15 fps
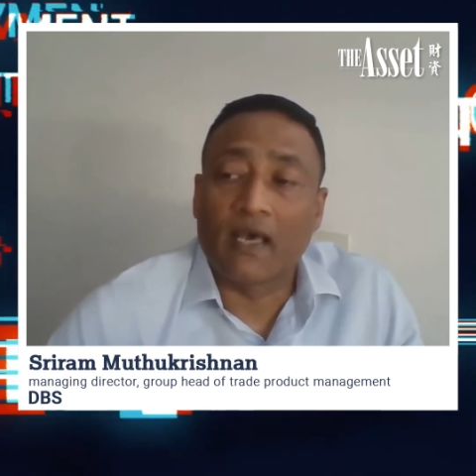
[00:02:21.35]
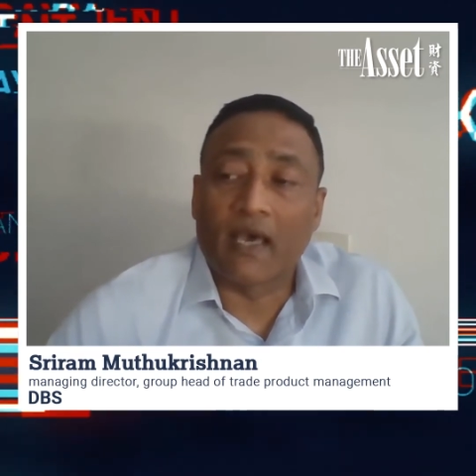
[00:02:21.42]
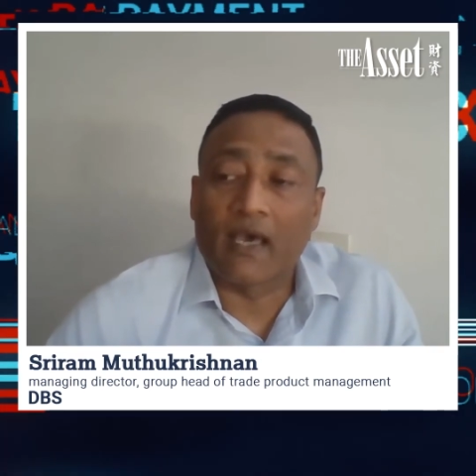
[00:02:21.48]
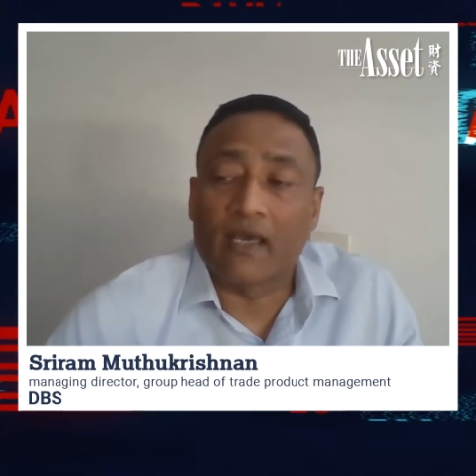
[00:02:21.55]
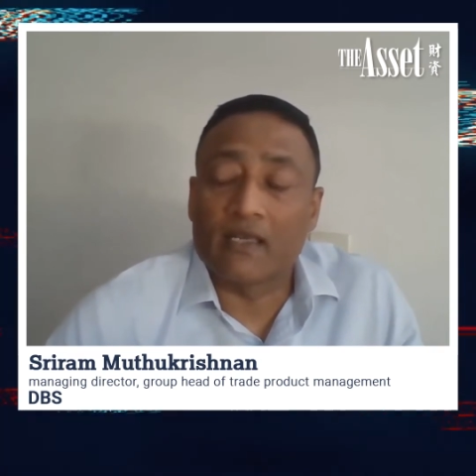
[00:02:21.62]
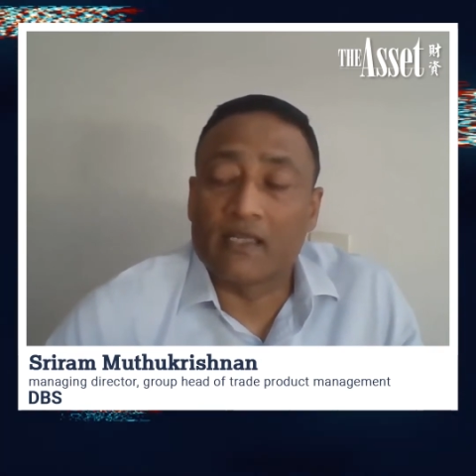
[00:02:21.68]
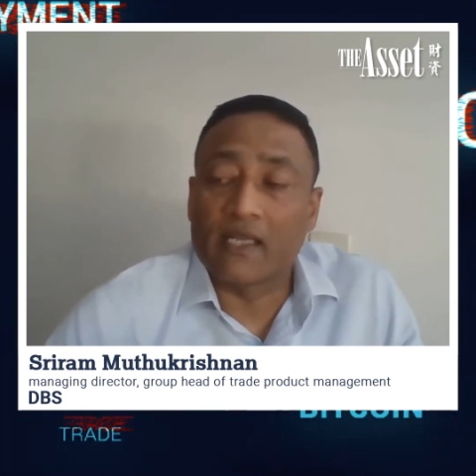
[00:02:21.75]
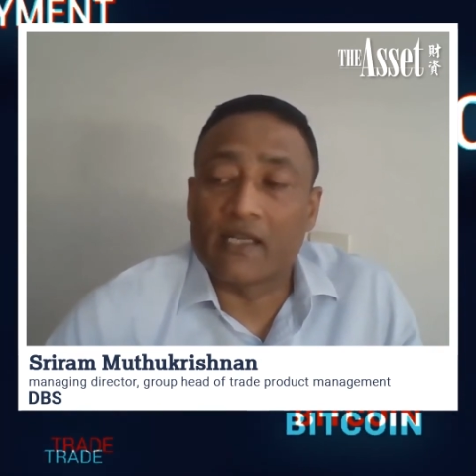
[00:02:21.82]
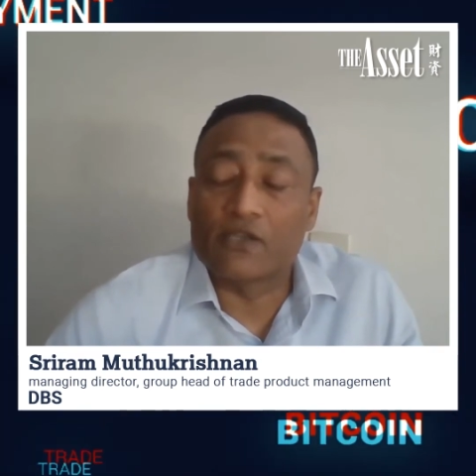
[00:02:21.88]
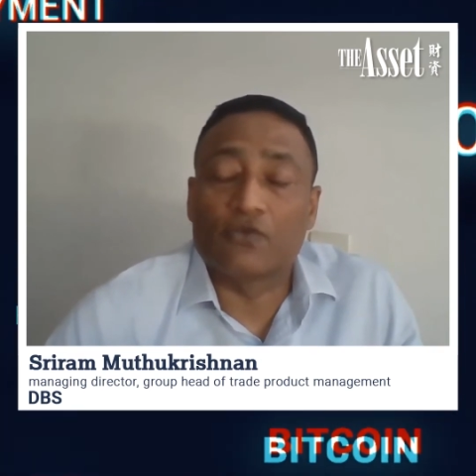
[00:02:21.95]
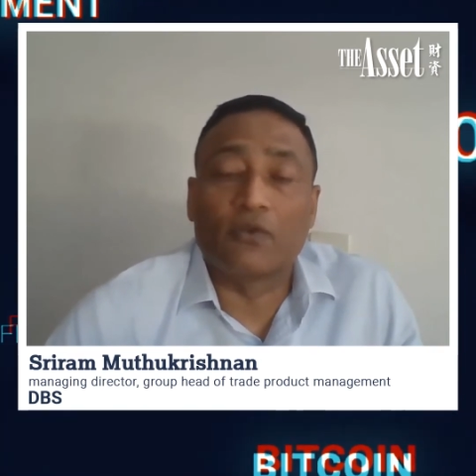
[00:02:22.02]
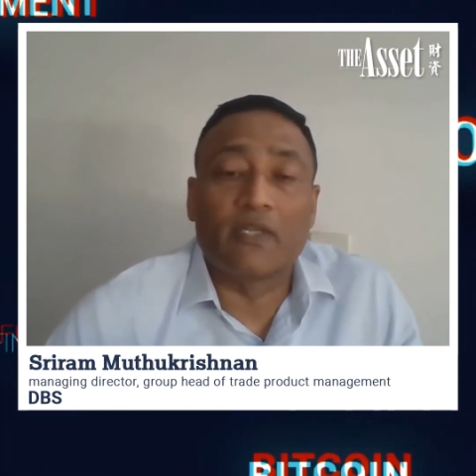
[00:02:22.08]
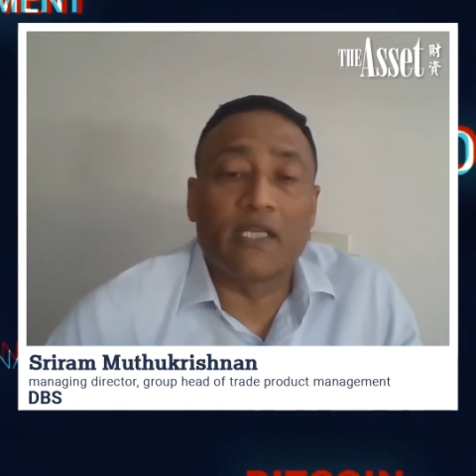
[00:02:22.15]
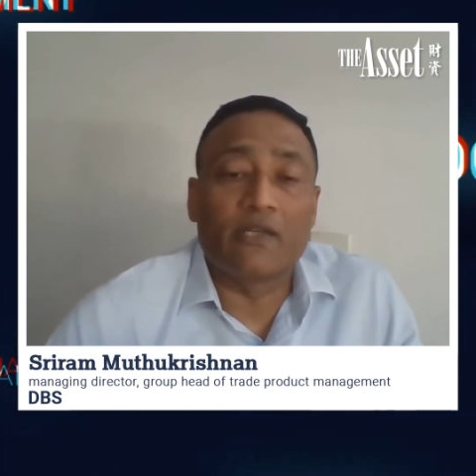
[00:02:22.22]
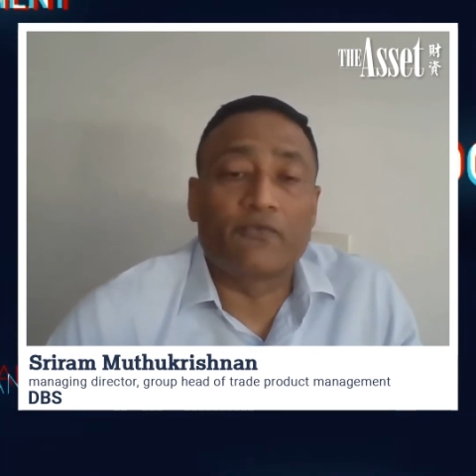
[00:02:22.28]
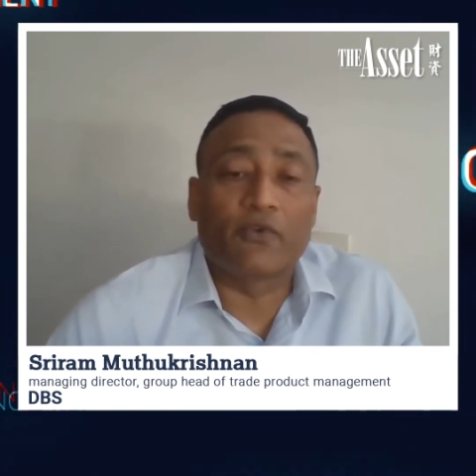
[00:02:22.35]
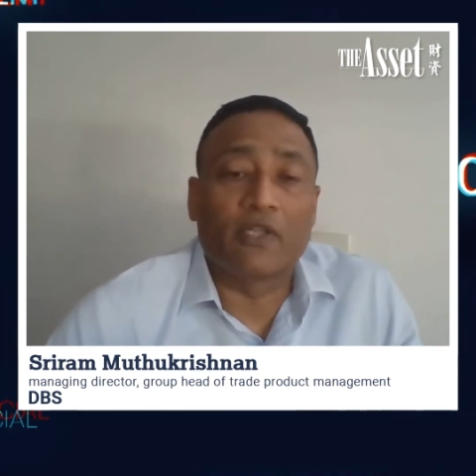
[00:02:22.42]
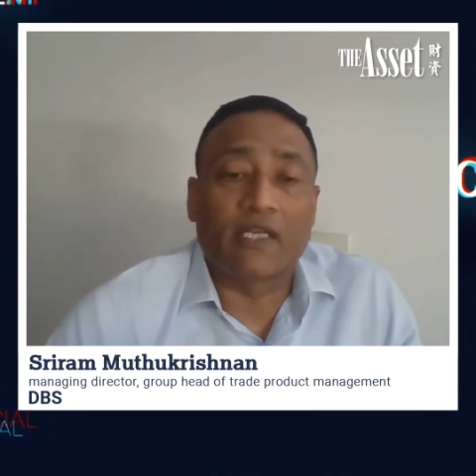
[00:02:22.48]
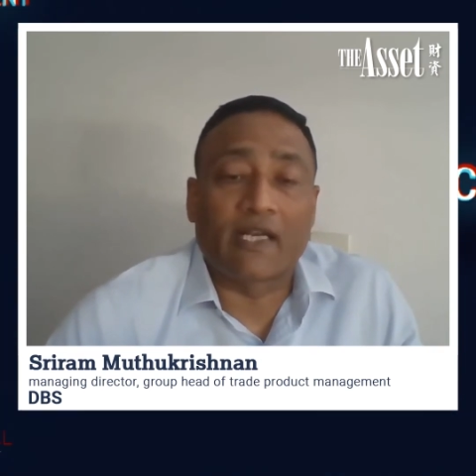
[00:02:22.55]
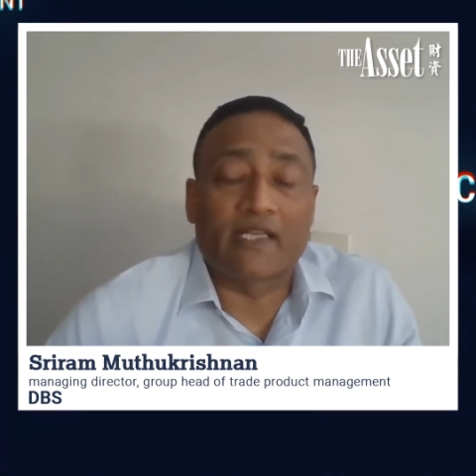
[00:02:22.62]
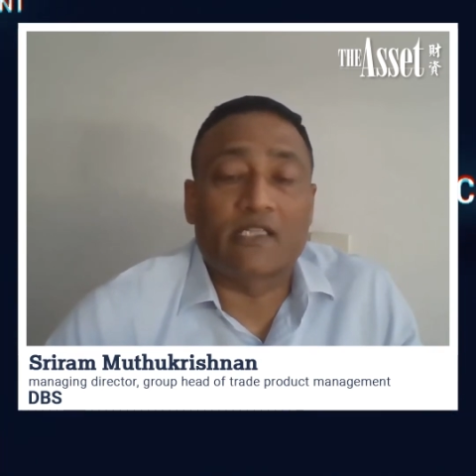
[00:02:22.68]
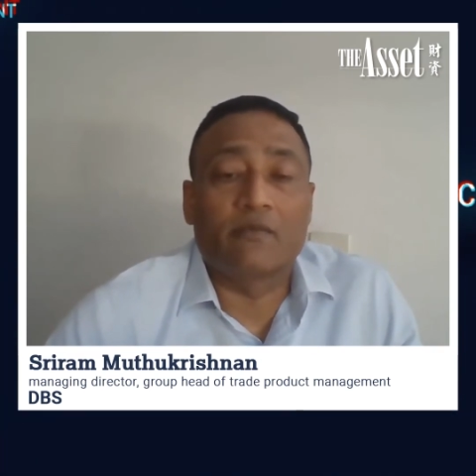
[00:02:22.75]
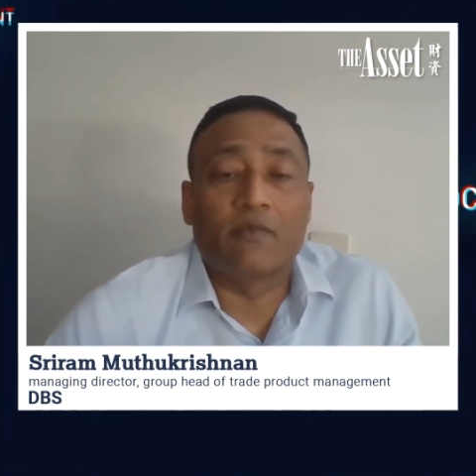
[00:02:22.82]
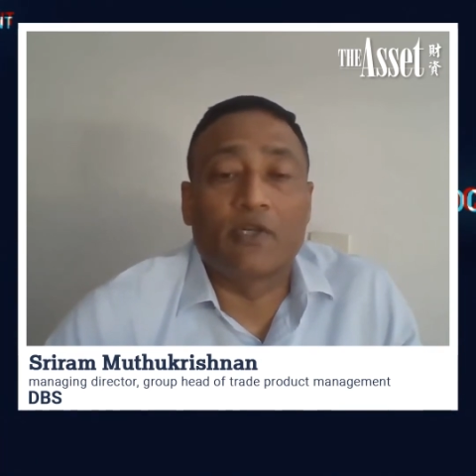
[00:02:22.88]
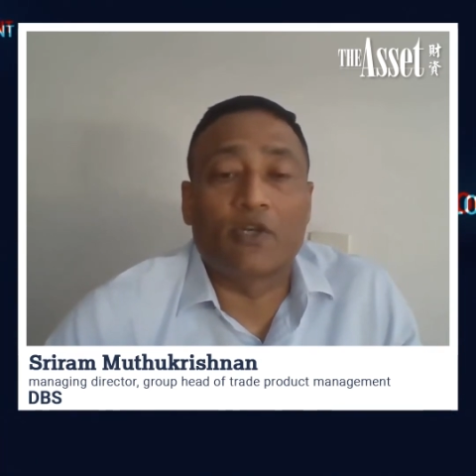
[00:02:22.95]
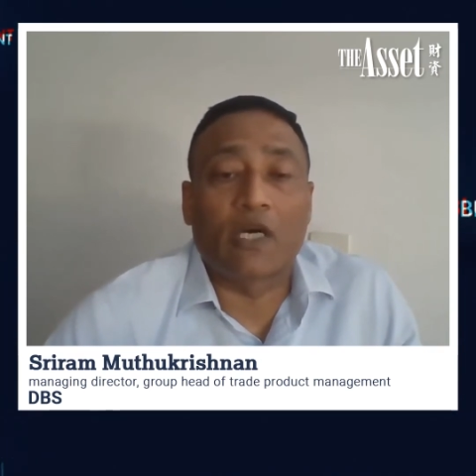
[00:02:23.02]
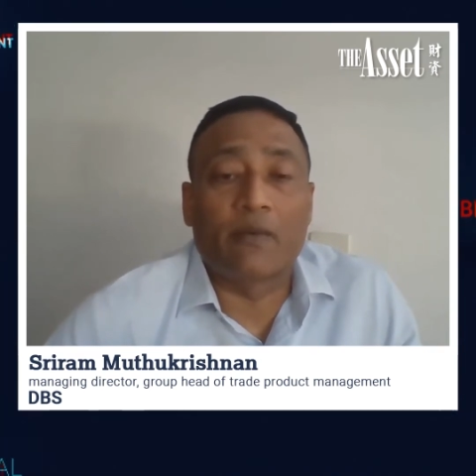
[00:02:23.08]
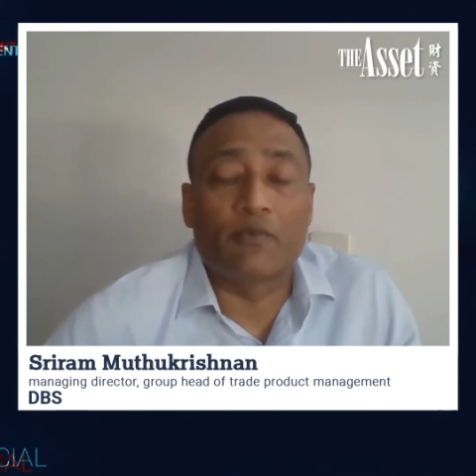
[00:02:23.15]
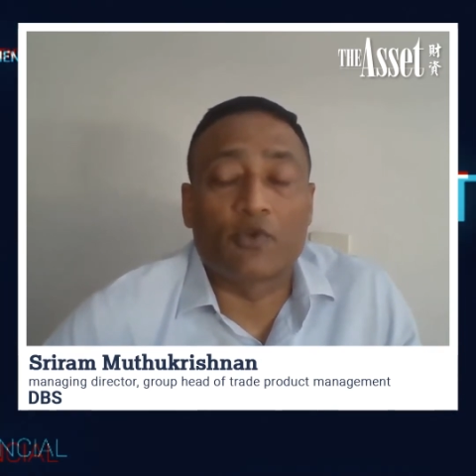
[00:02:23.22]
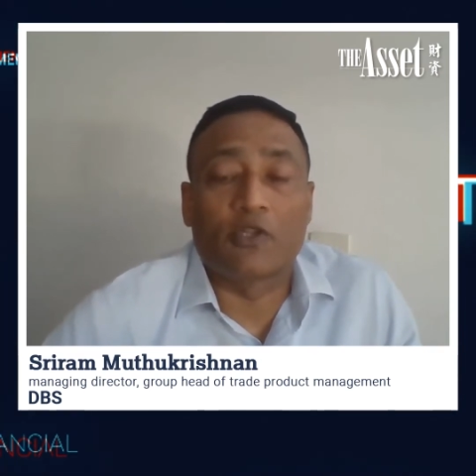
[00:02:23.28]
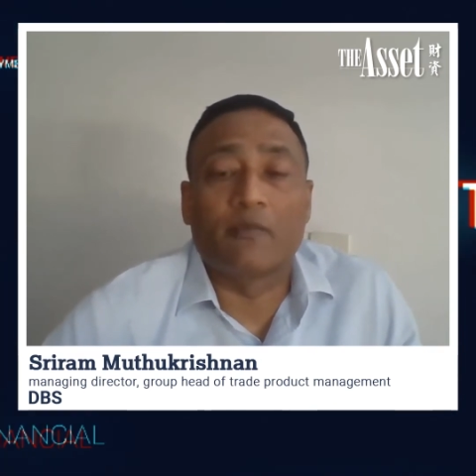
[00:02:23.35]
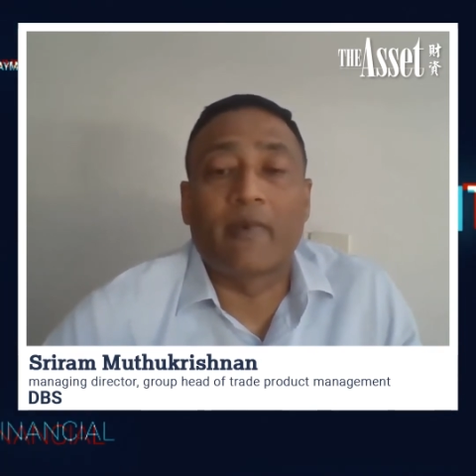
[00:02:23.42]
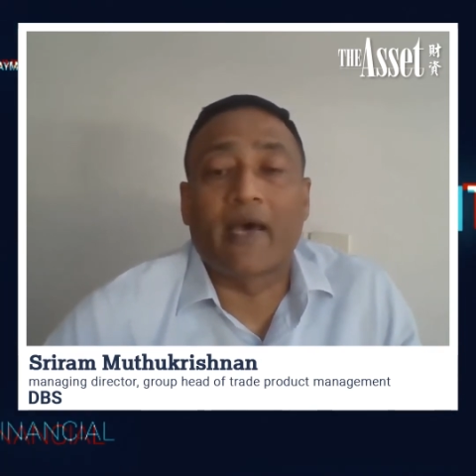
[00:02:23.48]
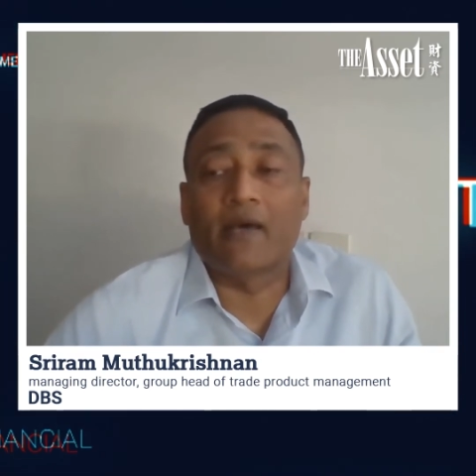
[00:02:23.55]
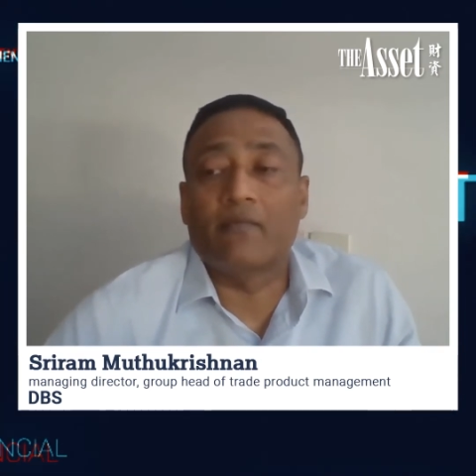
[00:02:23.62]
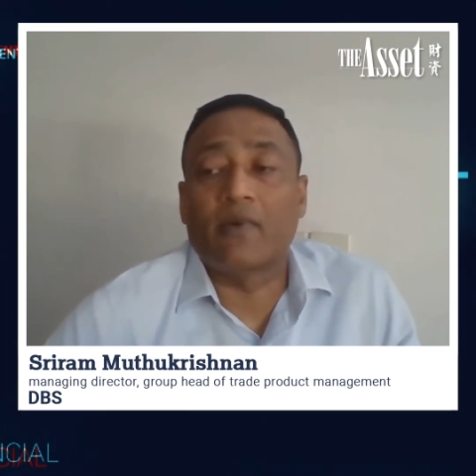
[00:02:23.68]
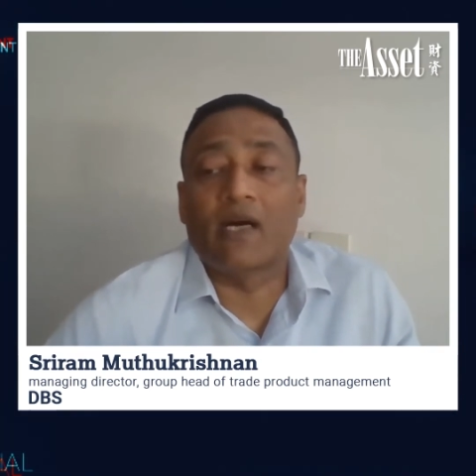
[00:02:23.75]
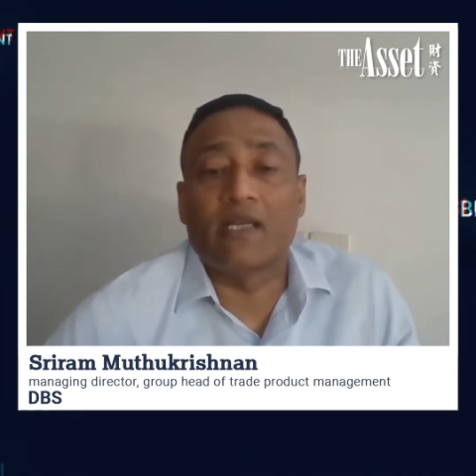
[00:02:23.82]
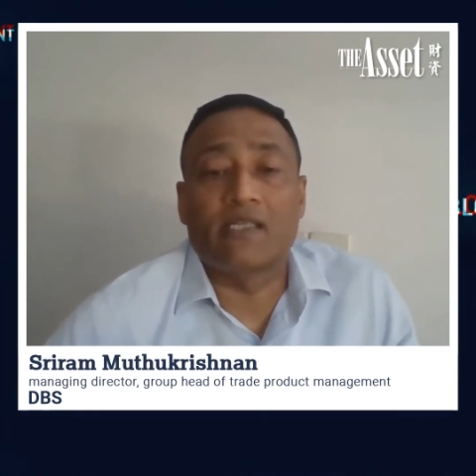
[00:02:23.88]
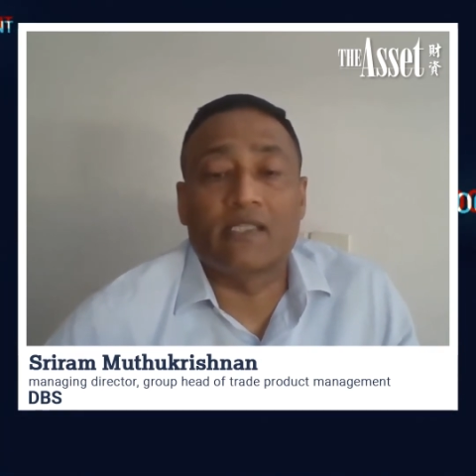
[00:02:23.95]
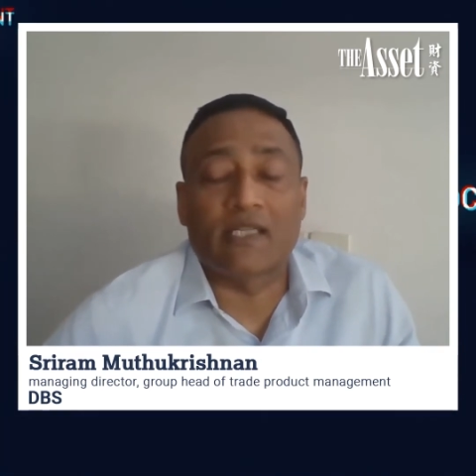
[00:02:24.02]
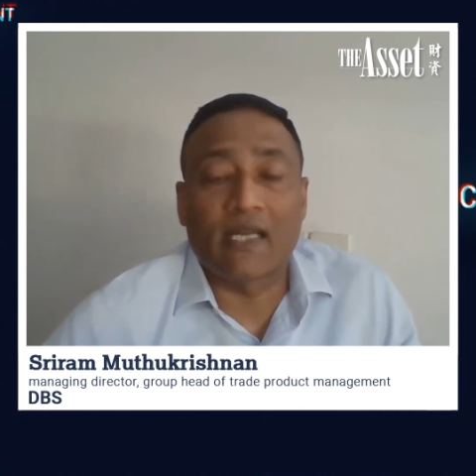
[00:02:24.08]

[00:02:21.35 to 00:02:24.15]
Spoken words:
and there is no need for the customer to come to the bank branch,